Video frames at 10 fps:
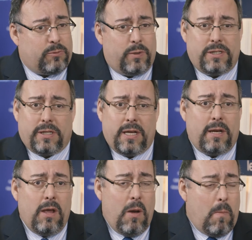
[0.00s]
which is getting
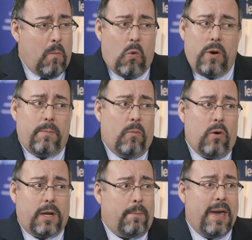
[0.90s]
more and
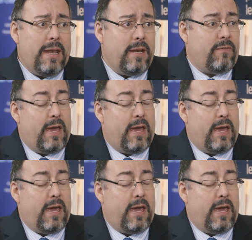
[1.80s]
more competitive.